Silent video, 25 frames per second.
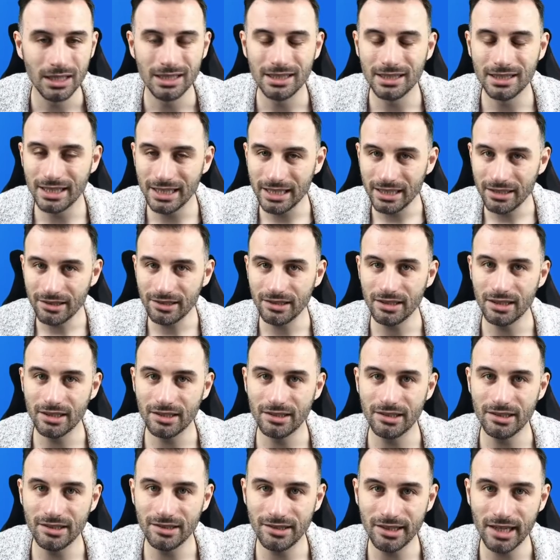This is
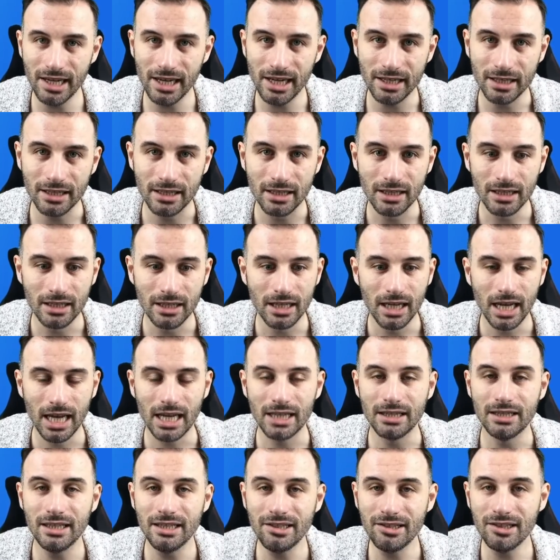insane,
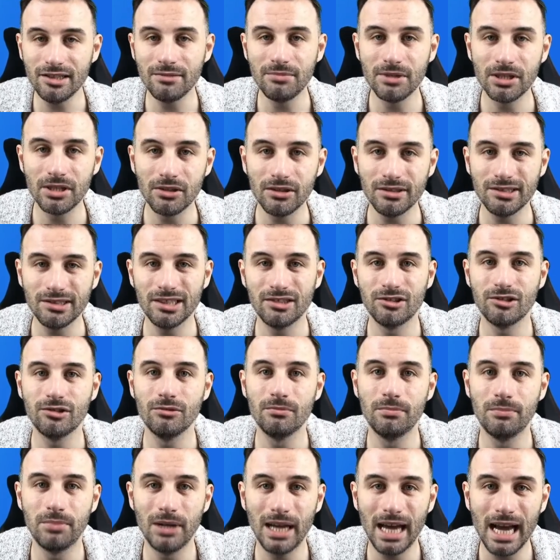and this is because the
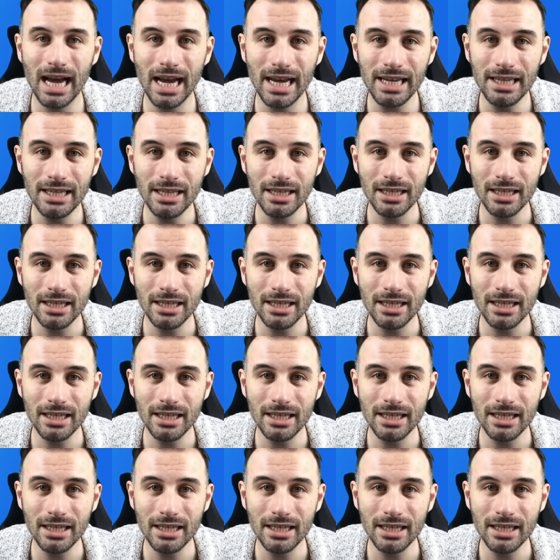supply